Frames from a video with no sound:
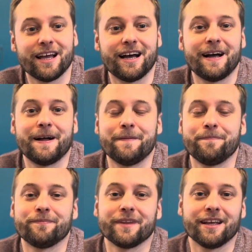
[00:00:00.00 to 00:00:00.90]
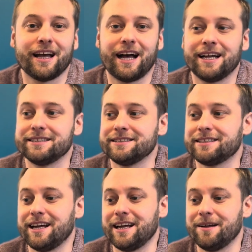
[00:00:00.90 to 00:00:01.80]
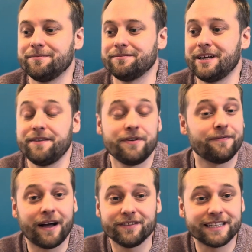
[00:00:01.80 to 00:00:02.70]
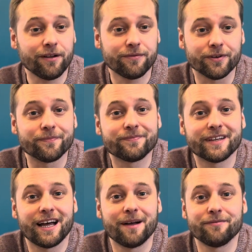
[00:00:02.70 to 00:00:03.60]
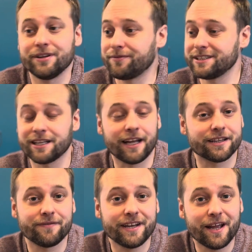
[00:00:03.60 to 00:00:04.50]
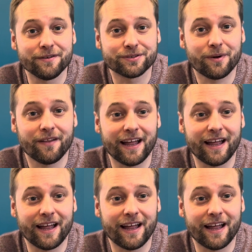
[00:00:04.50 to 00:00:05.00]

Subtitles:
And if you found this helpful, feel free to like the video as well.